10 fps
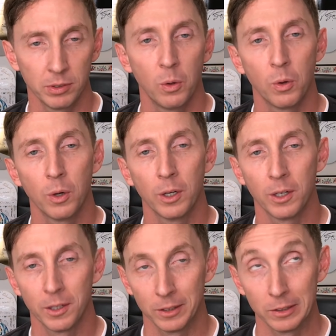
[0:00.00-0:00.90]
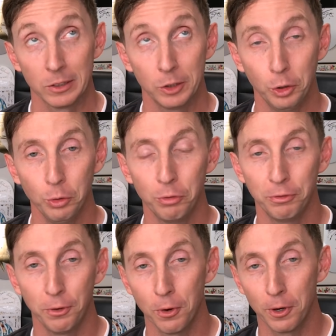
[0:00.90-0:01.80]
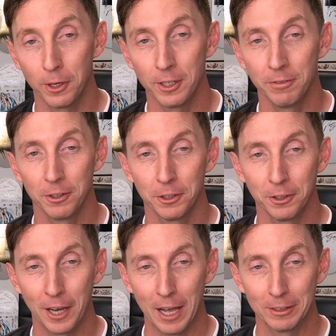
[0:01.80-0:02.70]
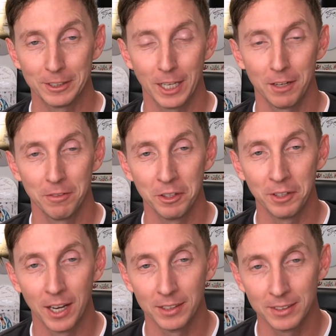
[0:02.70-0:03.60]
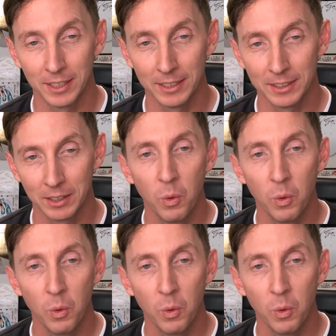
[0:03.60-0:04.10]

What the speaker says: or tooth 4 if you're outside of the United States,